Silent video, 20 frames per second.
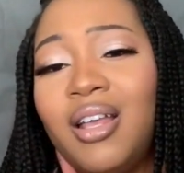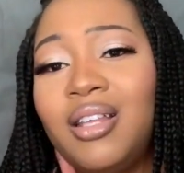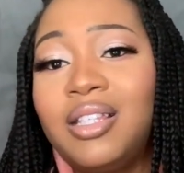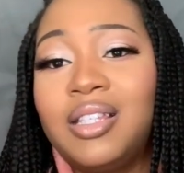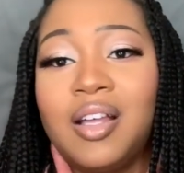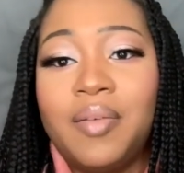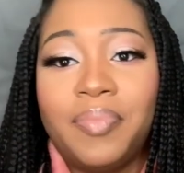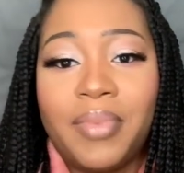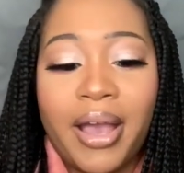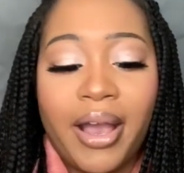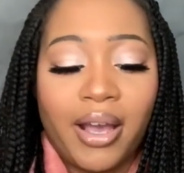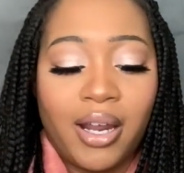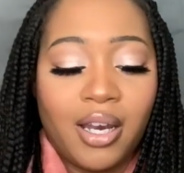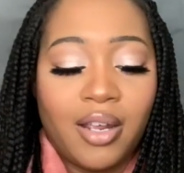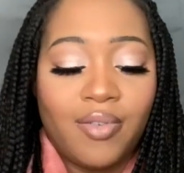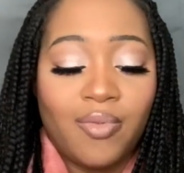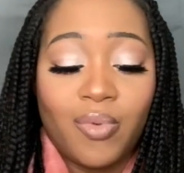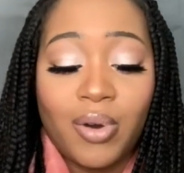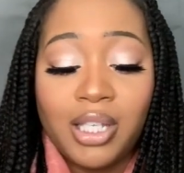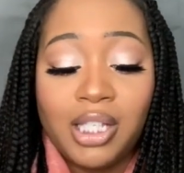So I'm not gonna
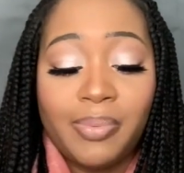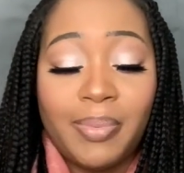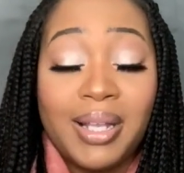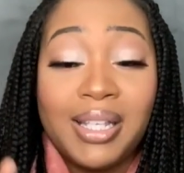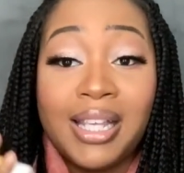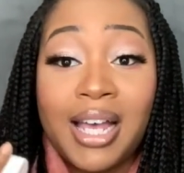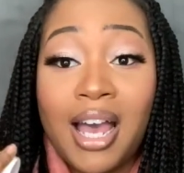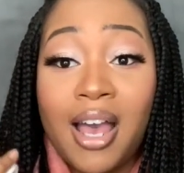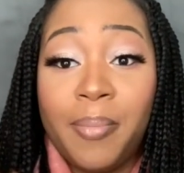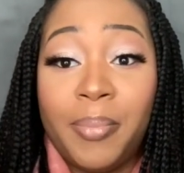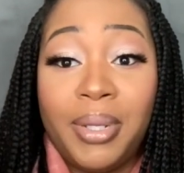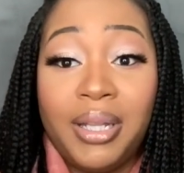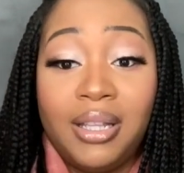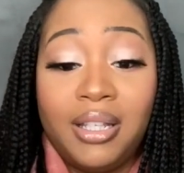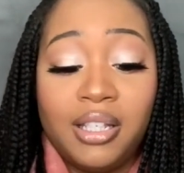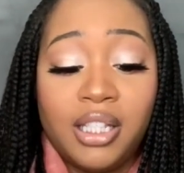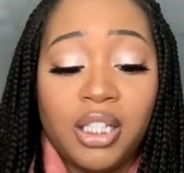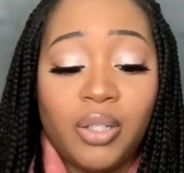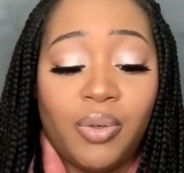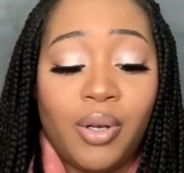even waste my time on
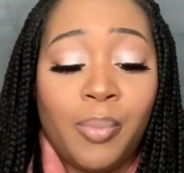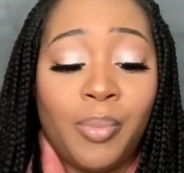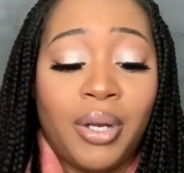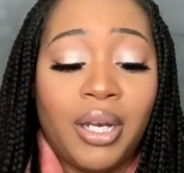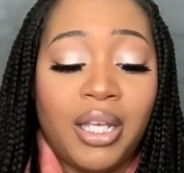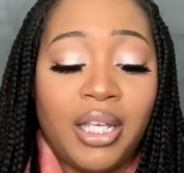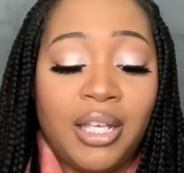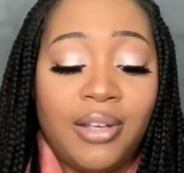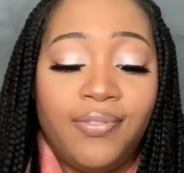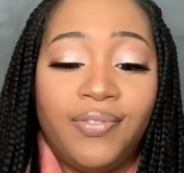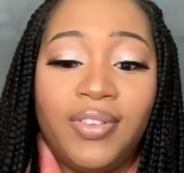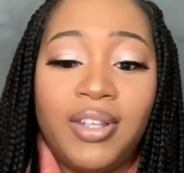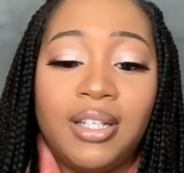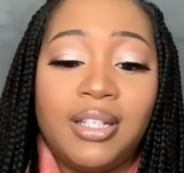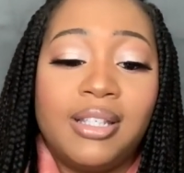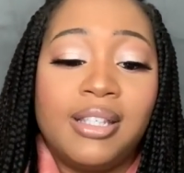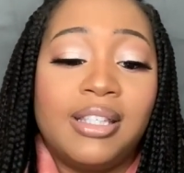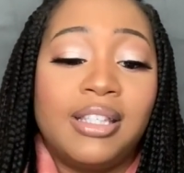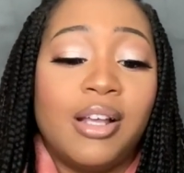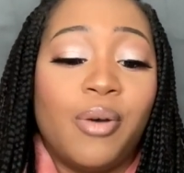this one. I'm gonna gift it
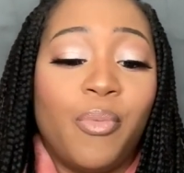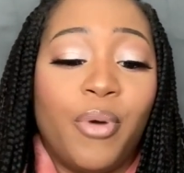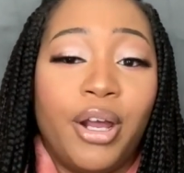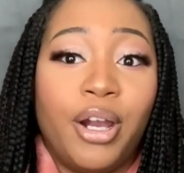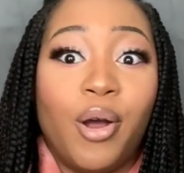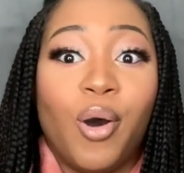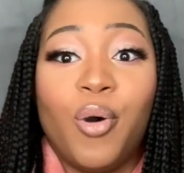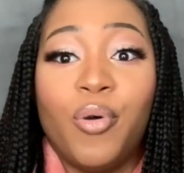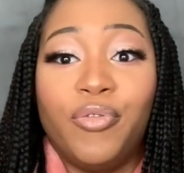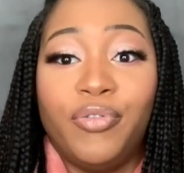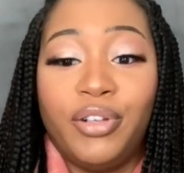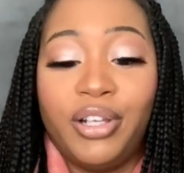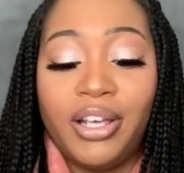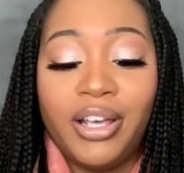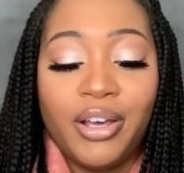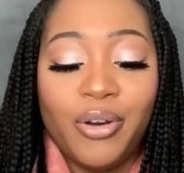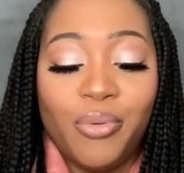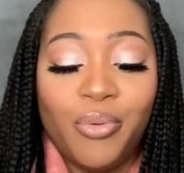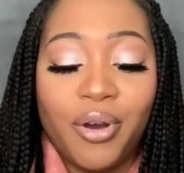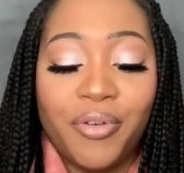to someone. Hopefully
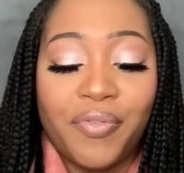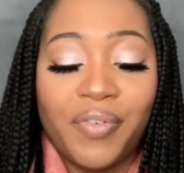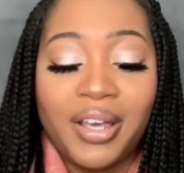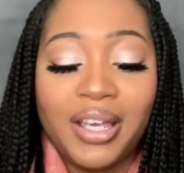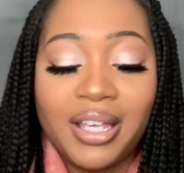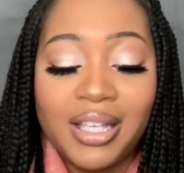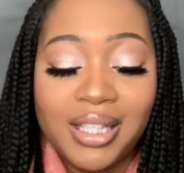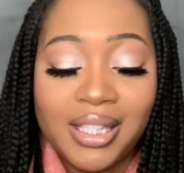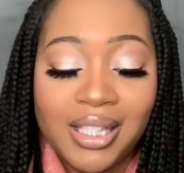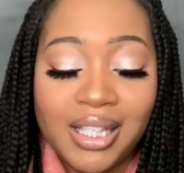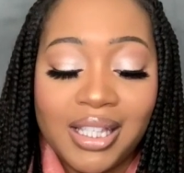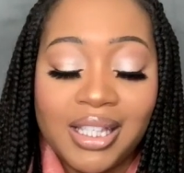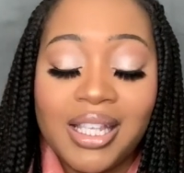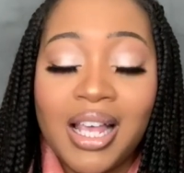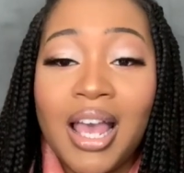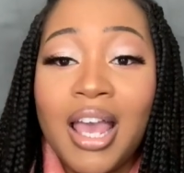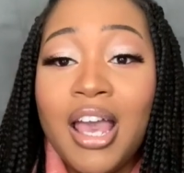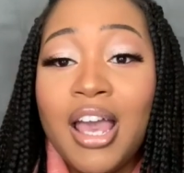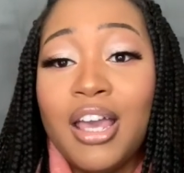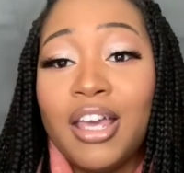whoever gets this
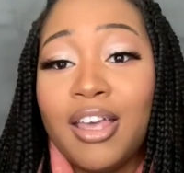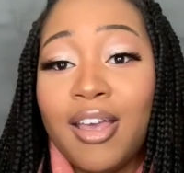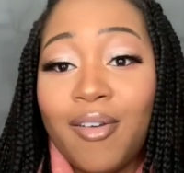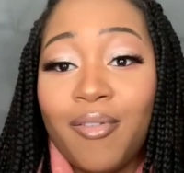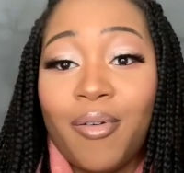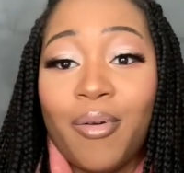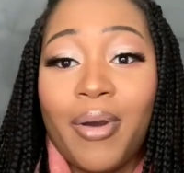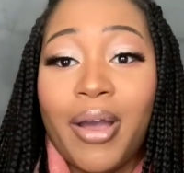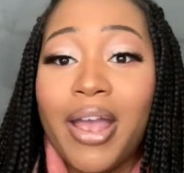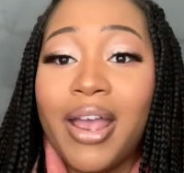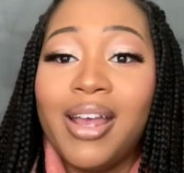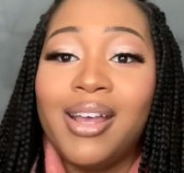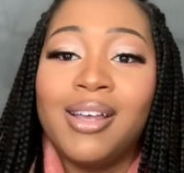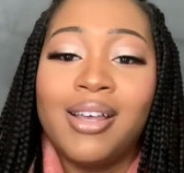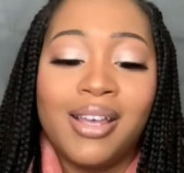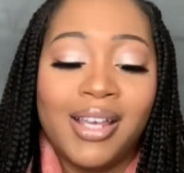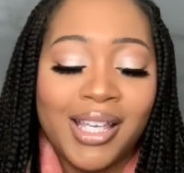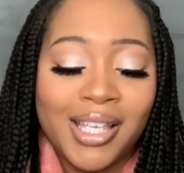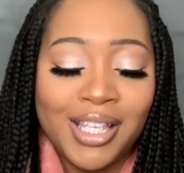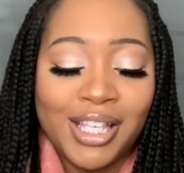giveaway
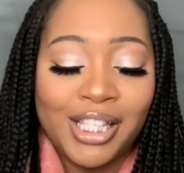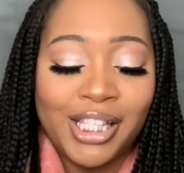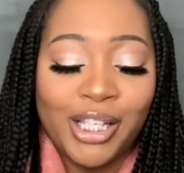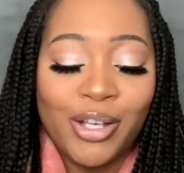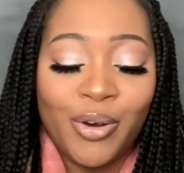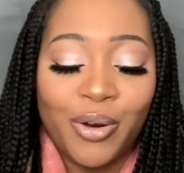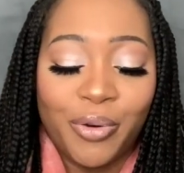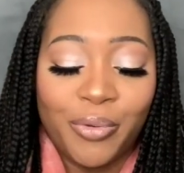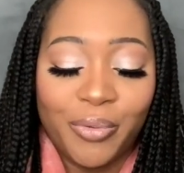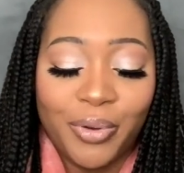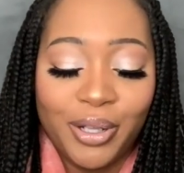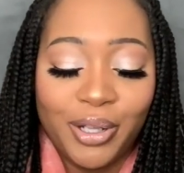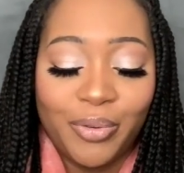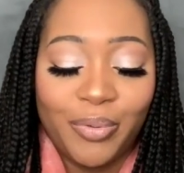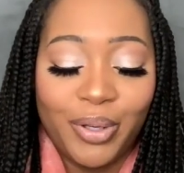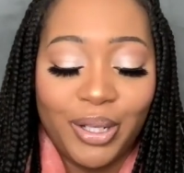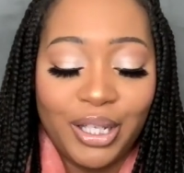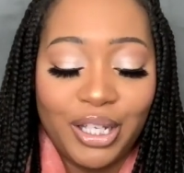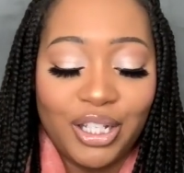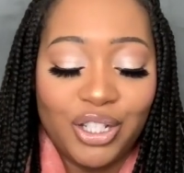is gonna really
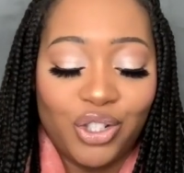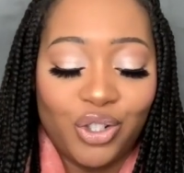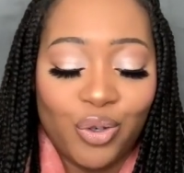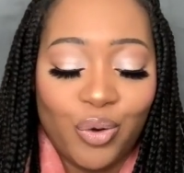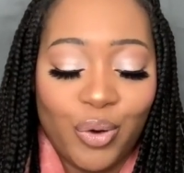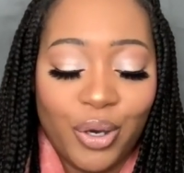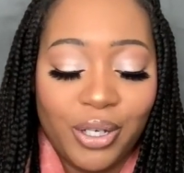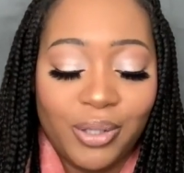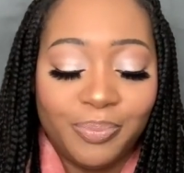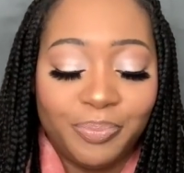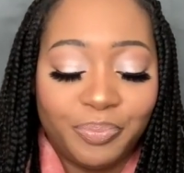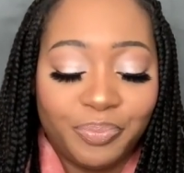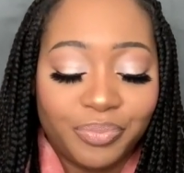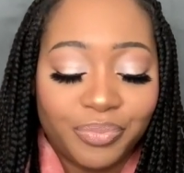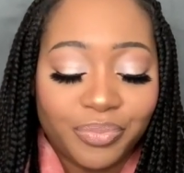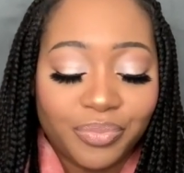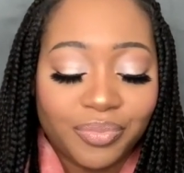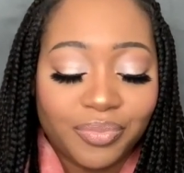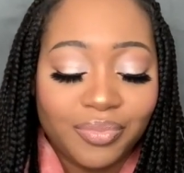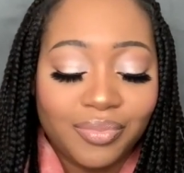really enjoy it.
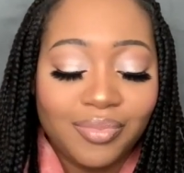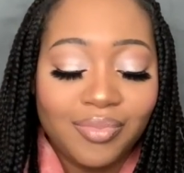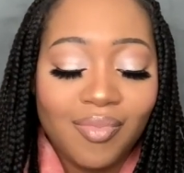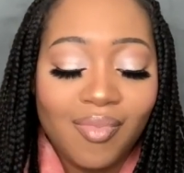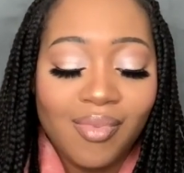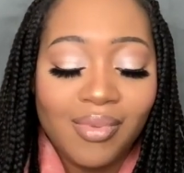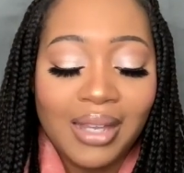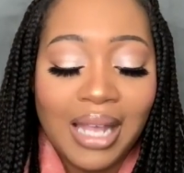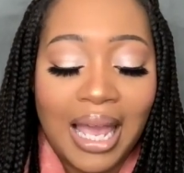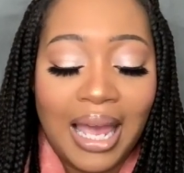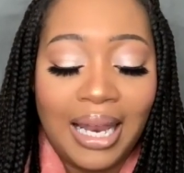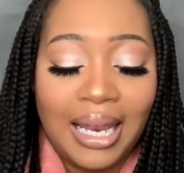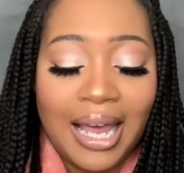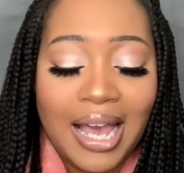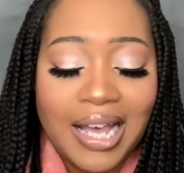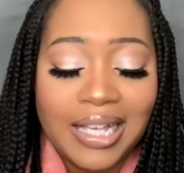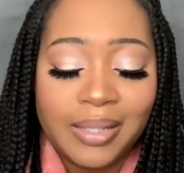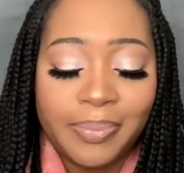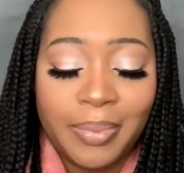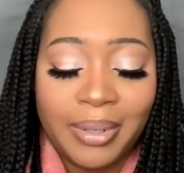And
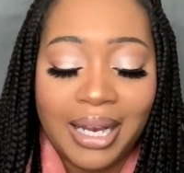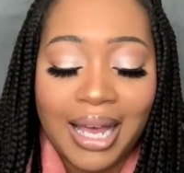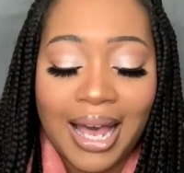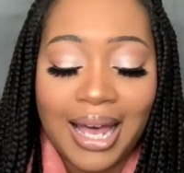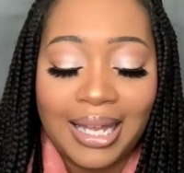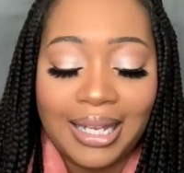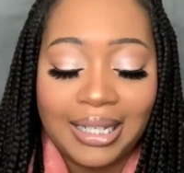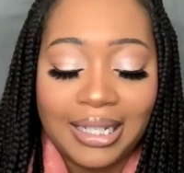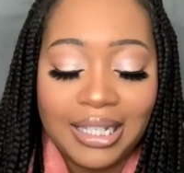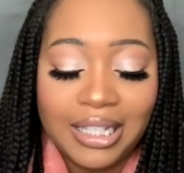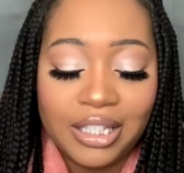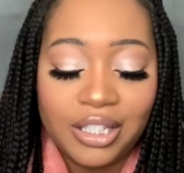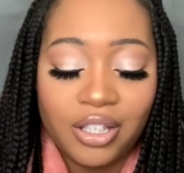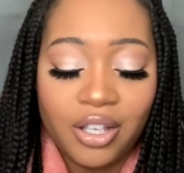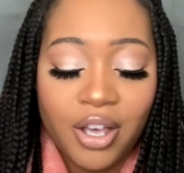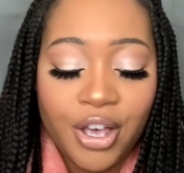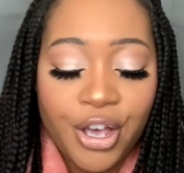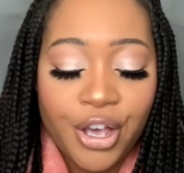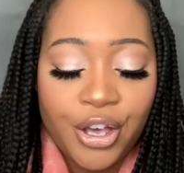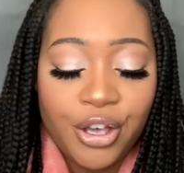last but not least,
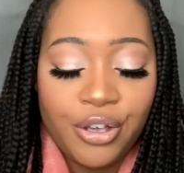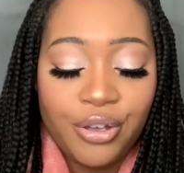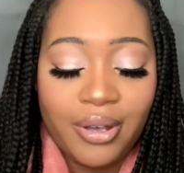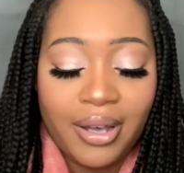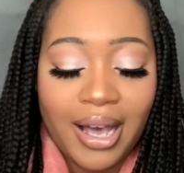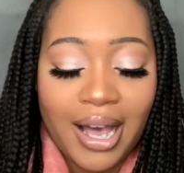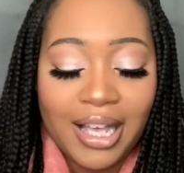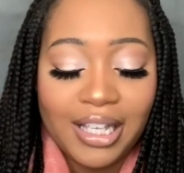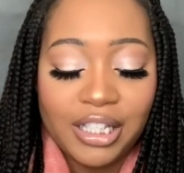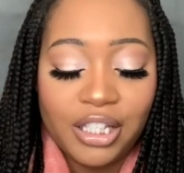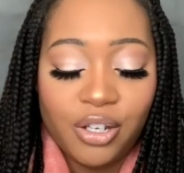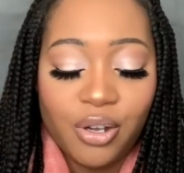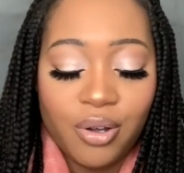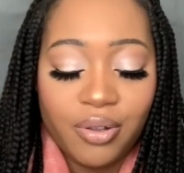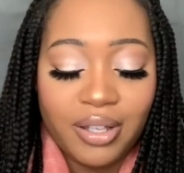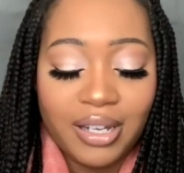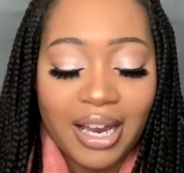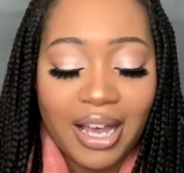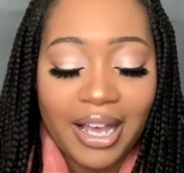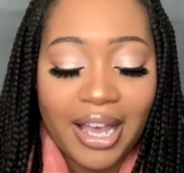you guys know
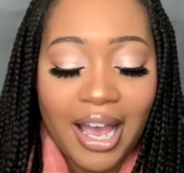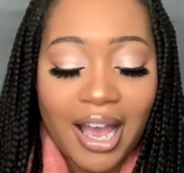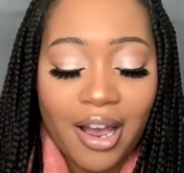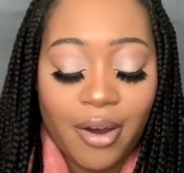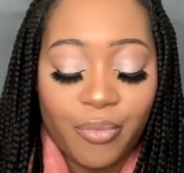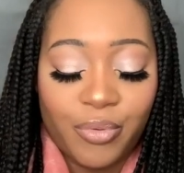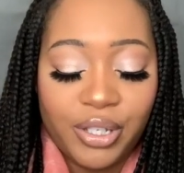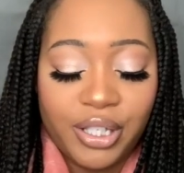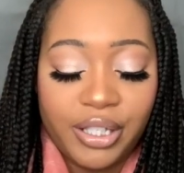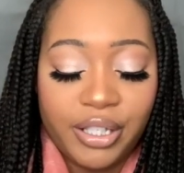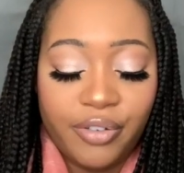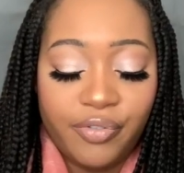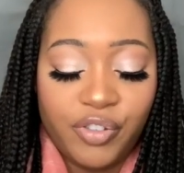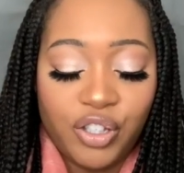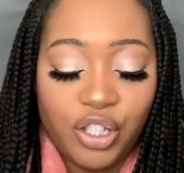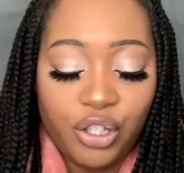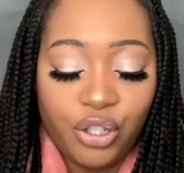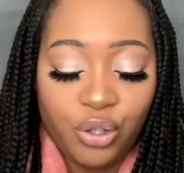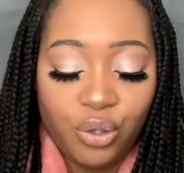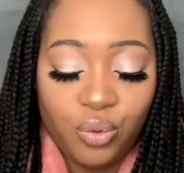that I got received
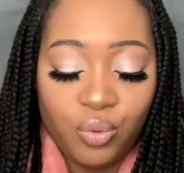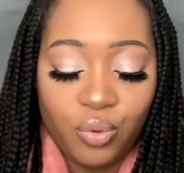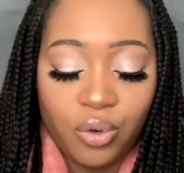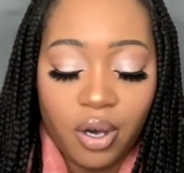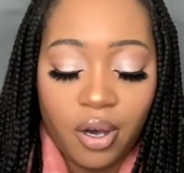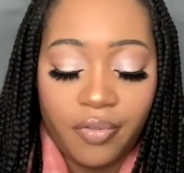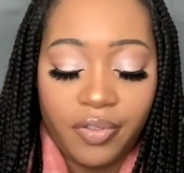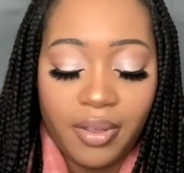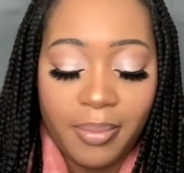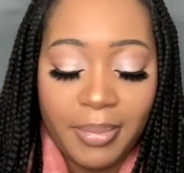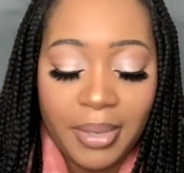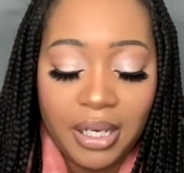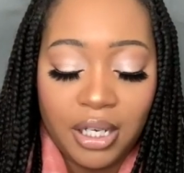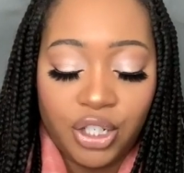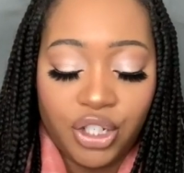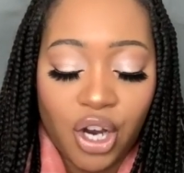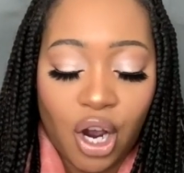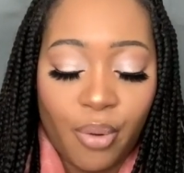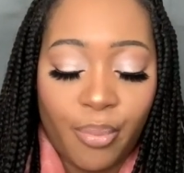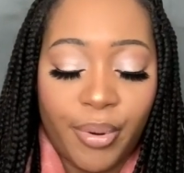two of the mini
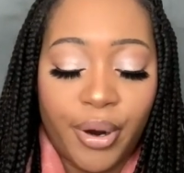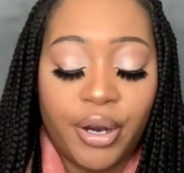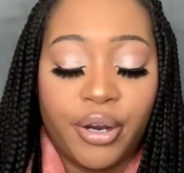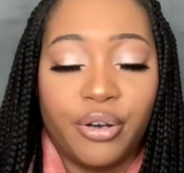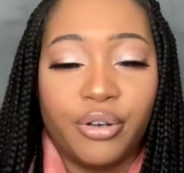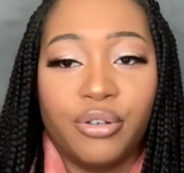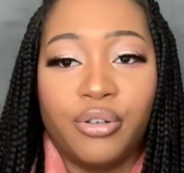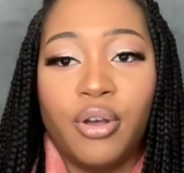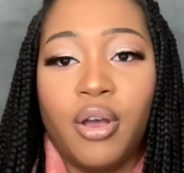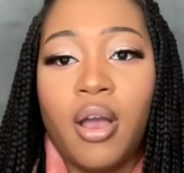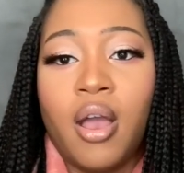Jawbreaker